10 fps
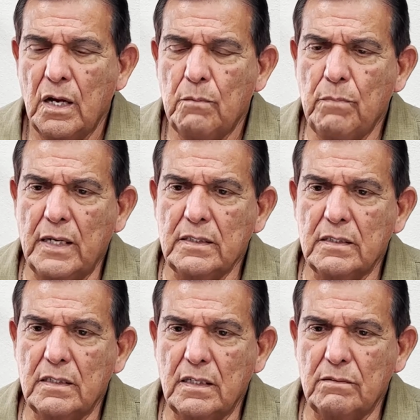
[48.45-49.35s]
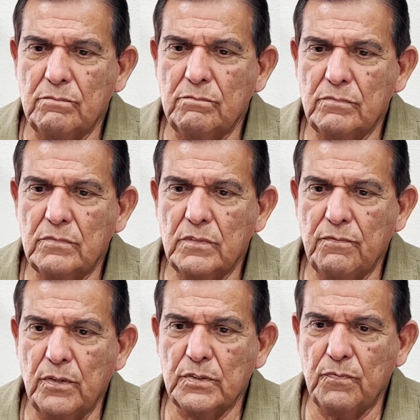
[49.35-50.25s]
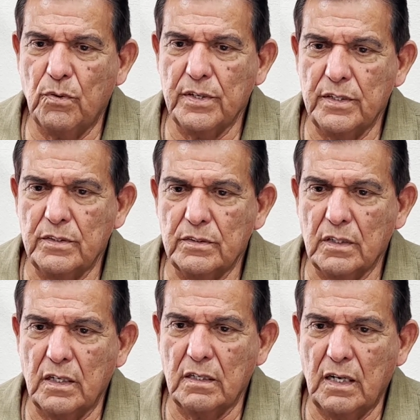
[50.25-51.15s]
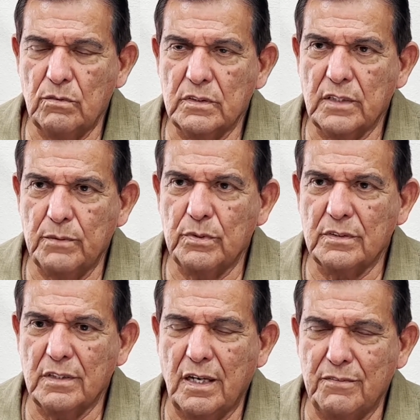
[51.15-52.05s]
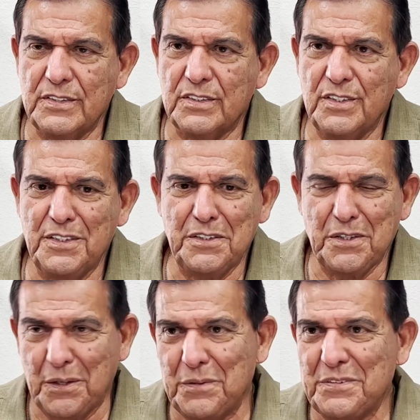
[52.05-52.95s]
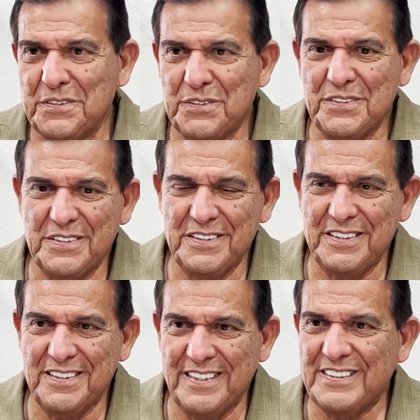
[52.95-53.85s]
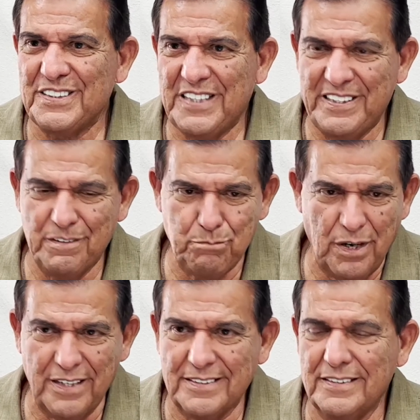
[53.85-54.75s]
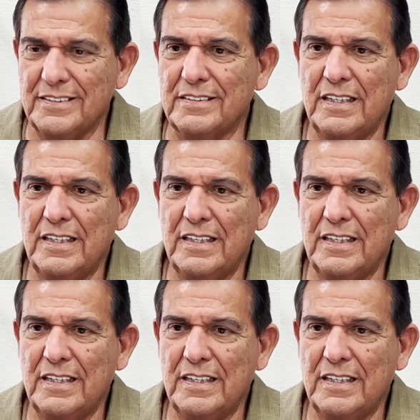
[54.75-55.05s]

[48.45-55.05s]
But the first 4 years, I was able to obviously learn the legislative process.